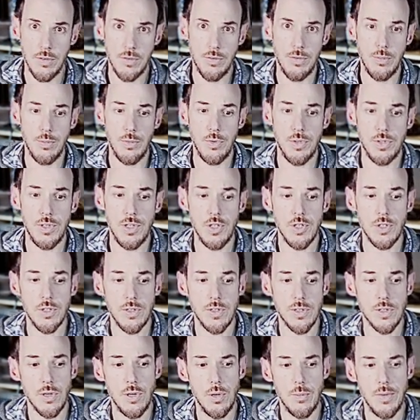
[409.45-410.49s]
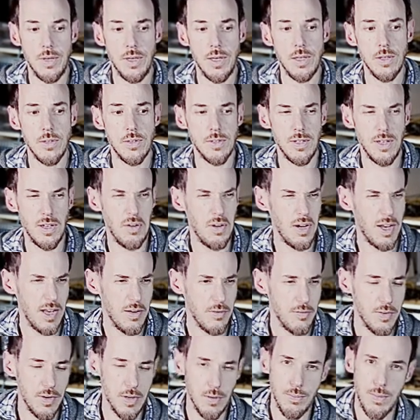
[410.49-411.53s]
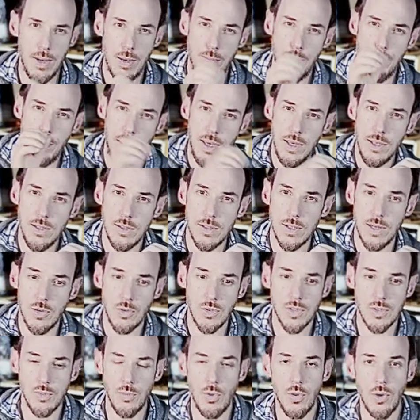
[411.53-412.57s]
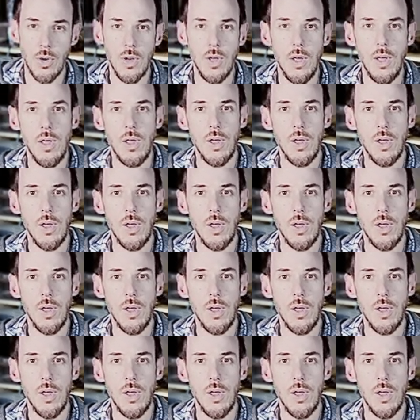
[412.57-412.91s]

if the musician is coming in and say, well, I think my bass sounds small.